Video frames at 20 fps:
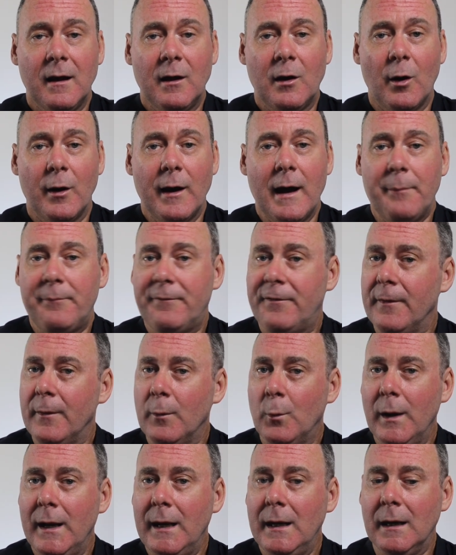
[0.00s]
got up for
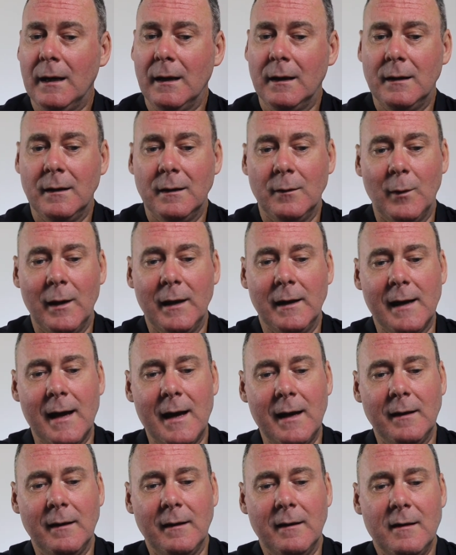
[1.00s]
the win. Well
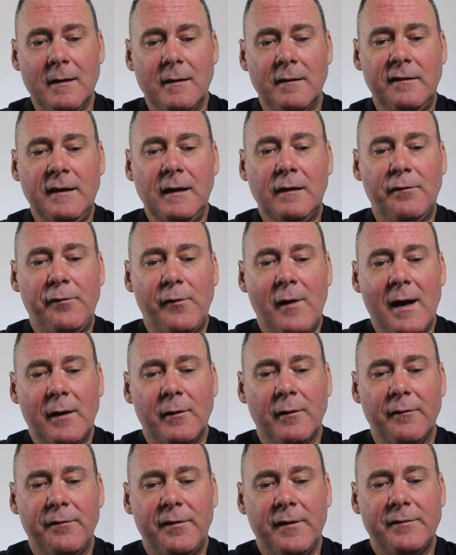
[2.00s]
done. 6 for
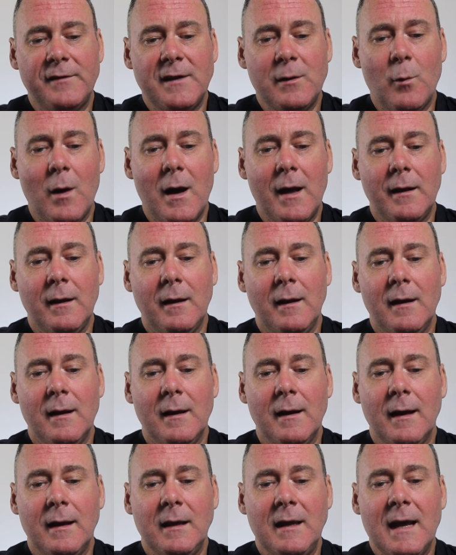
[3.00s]
151,
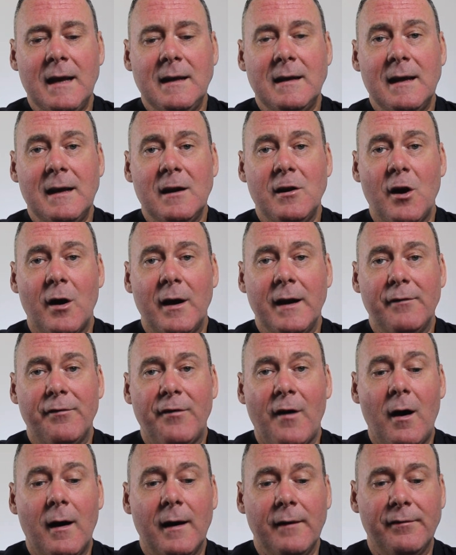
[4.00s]
Yandina
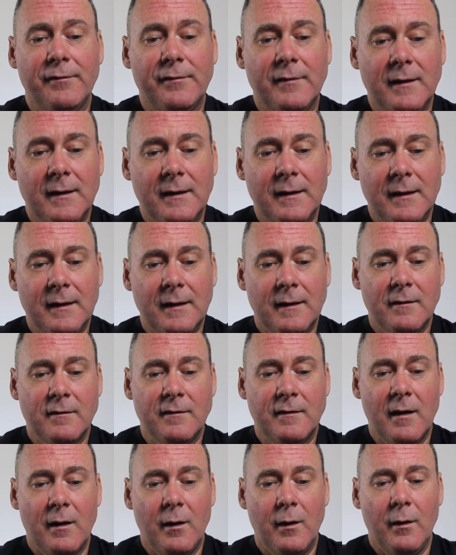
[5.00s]
95.
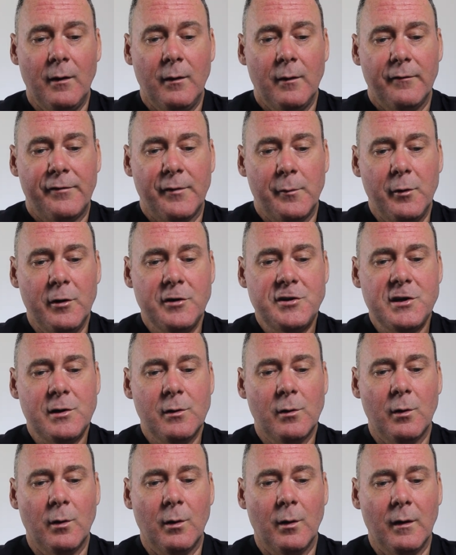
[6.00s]
So for
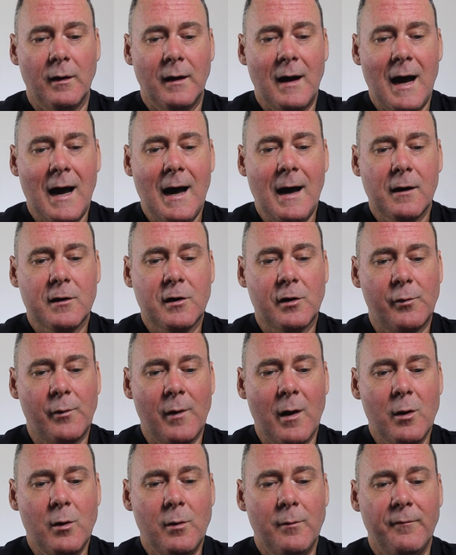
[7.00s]
Maroochydore, R.
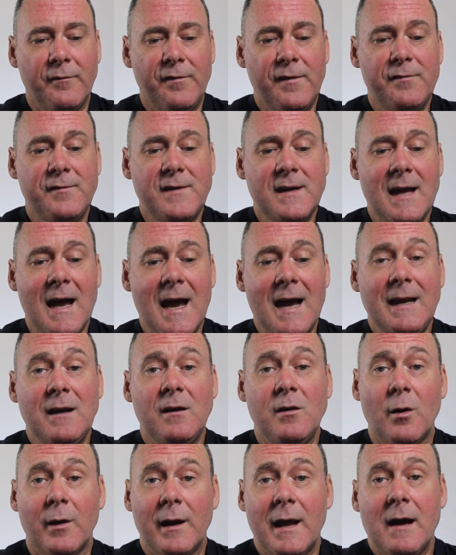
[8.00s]
Chrome 58
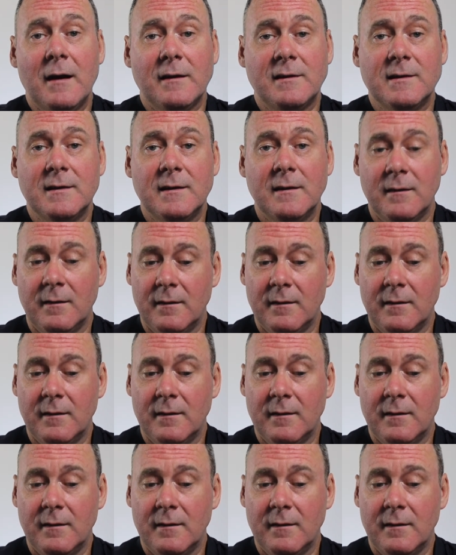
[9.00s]
not out.